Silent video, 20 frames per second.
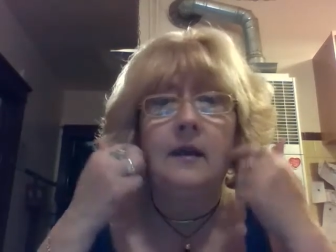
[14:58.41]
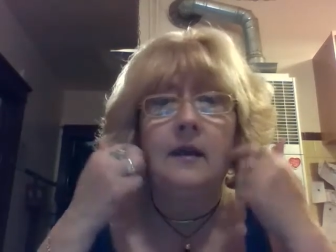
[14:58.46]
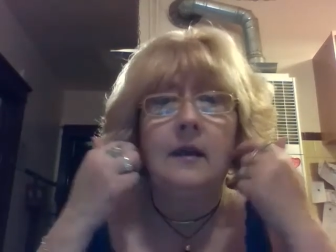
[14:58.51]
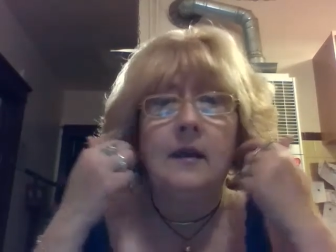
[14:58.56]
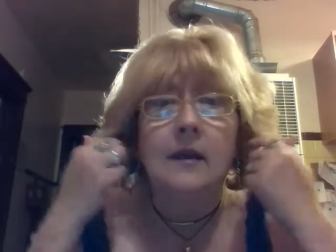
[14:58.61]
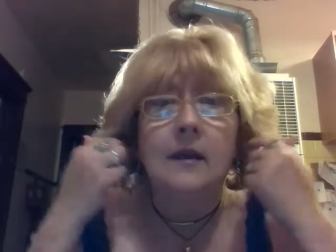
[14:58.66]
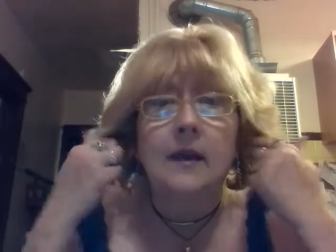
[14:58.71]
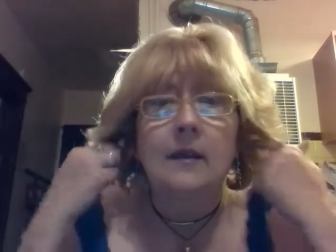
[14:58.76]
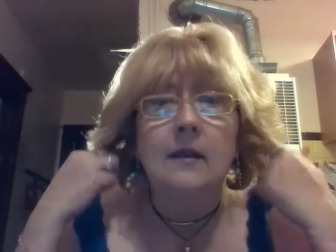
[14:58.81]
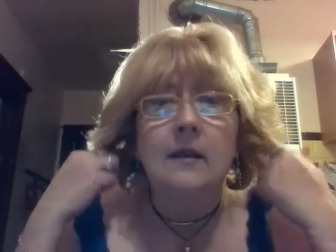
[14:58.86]

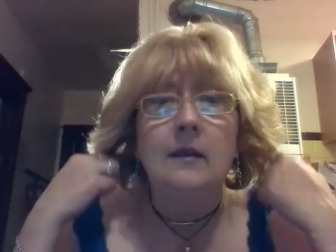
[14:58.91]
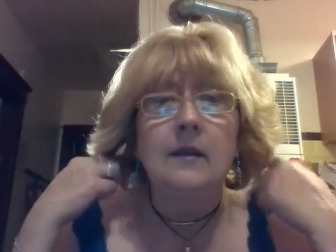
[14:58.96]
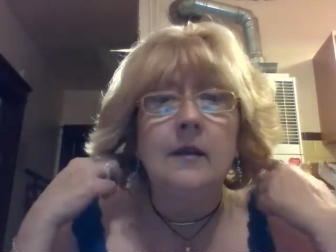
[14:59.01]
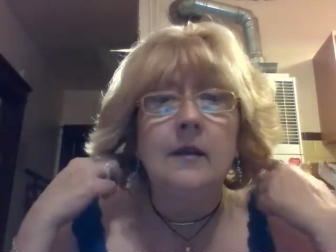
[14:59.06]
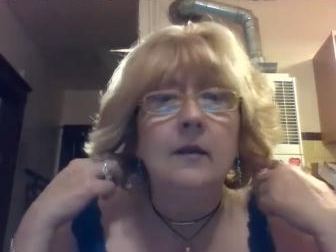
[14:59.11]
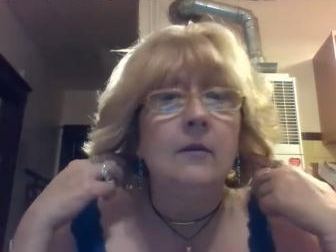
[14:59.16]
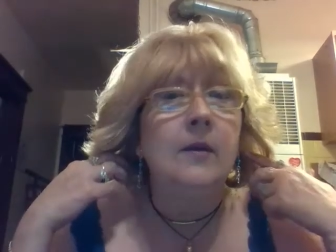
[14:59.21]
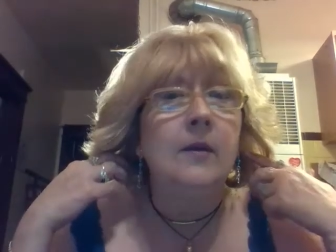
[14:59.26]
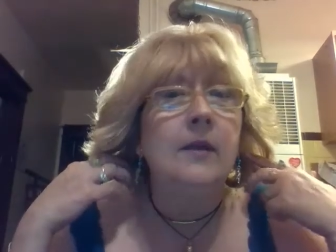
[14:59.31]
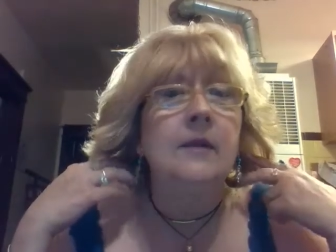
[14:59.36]
I got little
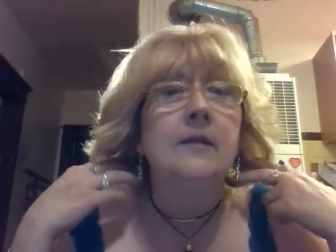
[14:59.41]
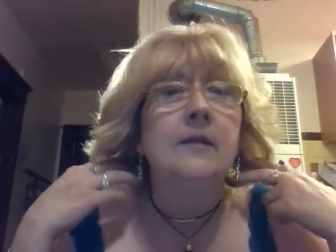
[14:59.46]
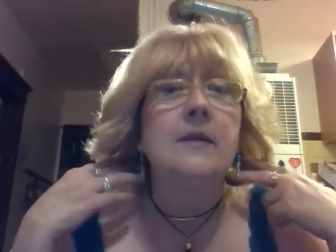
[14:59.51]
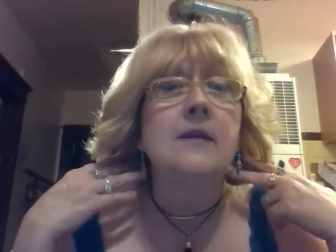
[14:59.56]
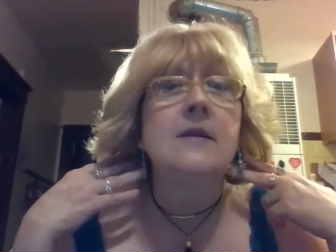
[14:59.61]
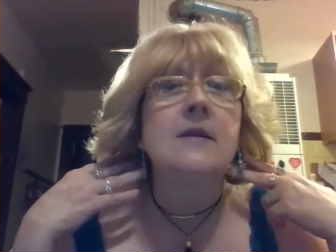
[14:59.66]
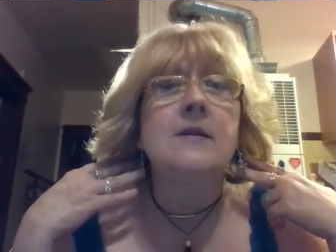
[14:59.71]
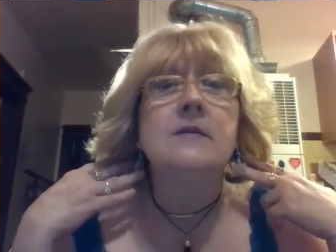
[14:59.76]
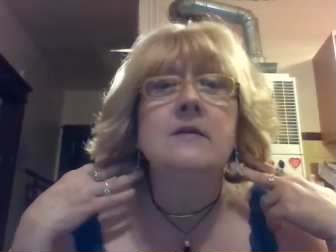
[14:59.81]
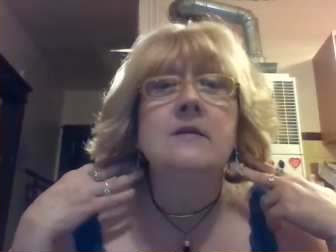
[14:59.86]
earrings
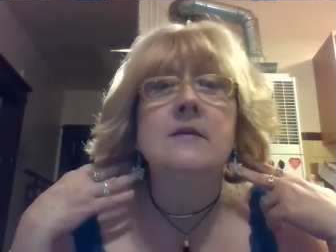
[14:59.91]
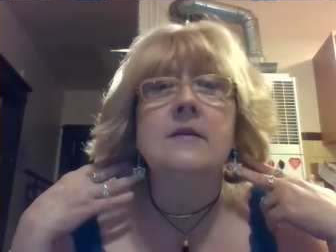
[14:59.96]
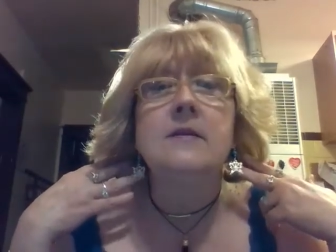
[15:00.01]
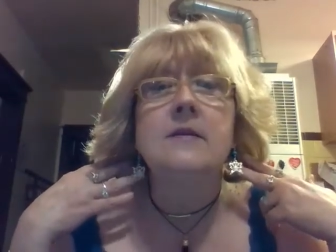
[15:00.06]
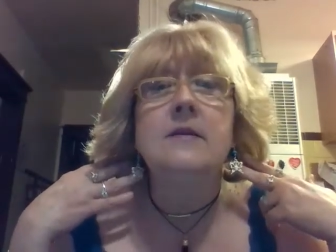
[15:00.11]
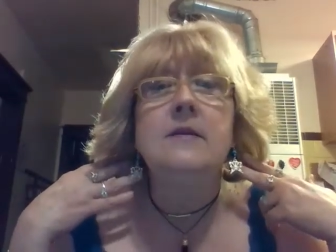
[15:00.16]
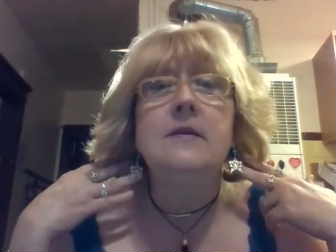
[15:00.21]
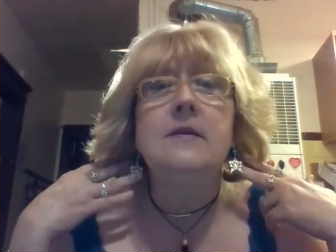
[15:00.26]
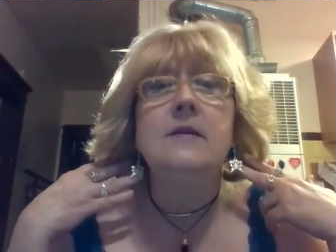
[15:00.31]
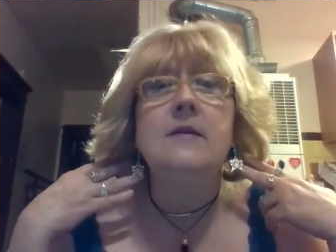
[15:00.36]

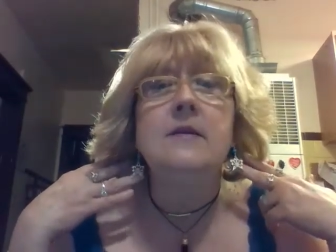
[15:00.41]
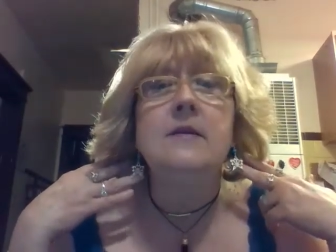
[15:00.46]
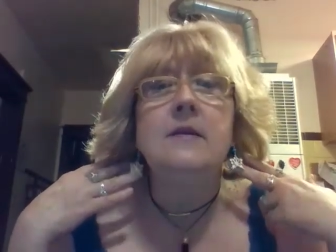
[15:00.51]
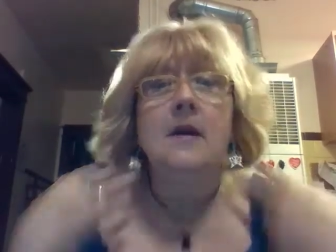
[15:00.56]
in.